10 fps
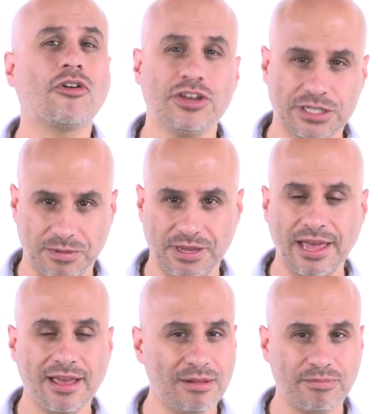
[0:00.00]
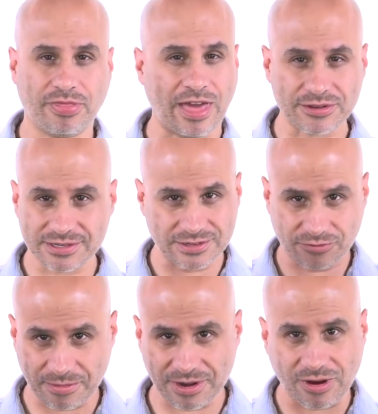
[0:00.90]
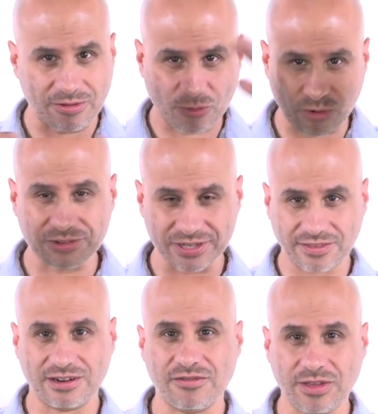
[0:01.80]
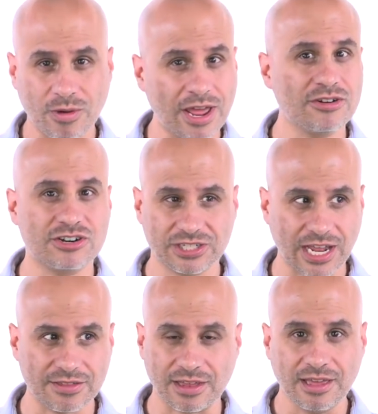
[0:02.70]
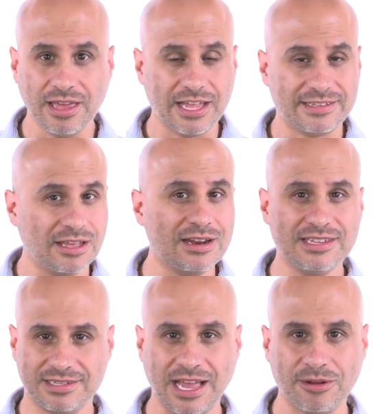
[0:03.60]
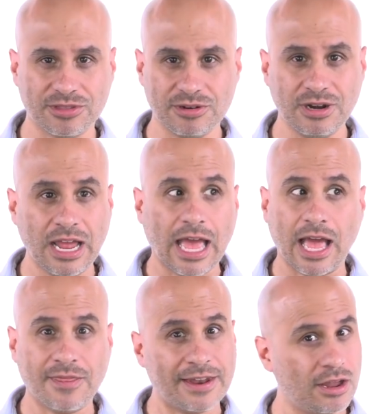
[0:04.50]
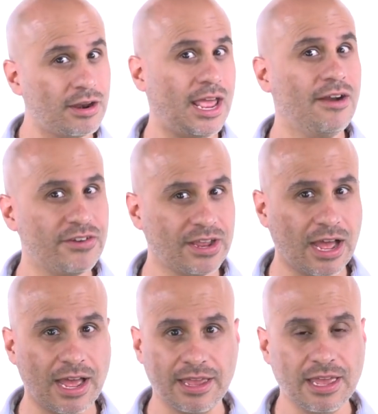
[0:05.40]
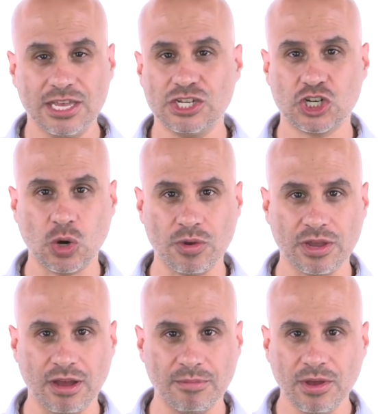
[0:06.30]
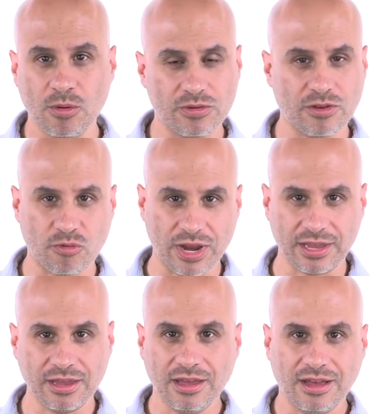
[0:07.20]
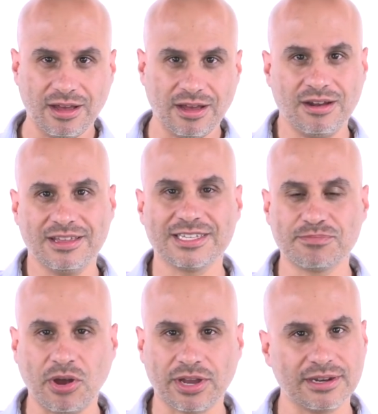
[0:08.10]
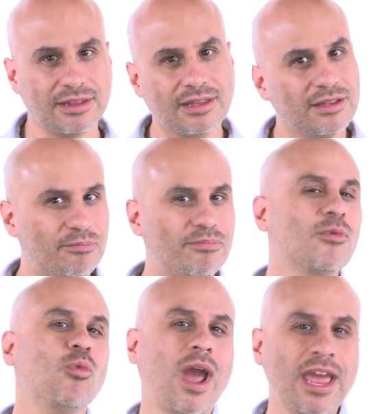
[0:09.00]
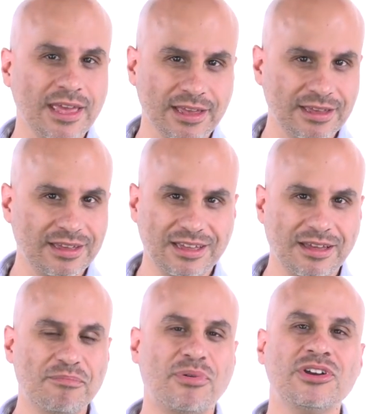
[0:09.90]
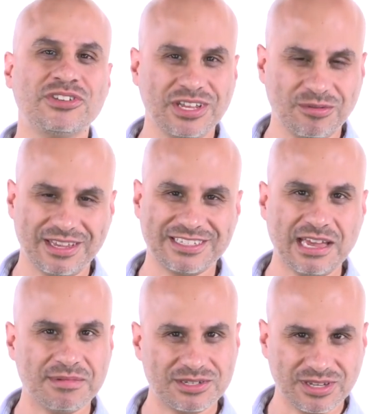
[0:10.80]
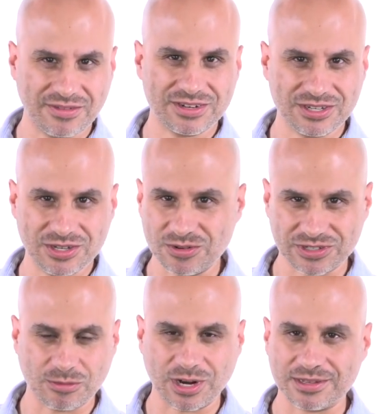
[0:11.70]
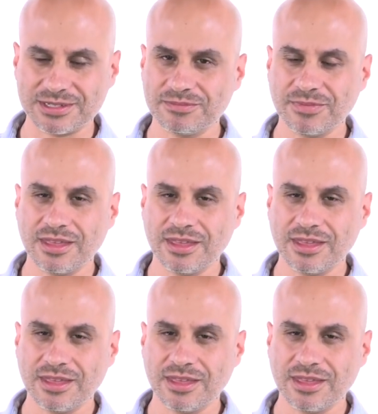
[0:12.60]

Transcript: trust me, I help thousands of women around the world to get the love they want. I understand that it's not easy out there and that not every guy is showing up with a ring uh, on his pocket, waiting, bursting with excitement to give it to you or someone else.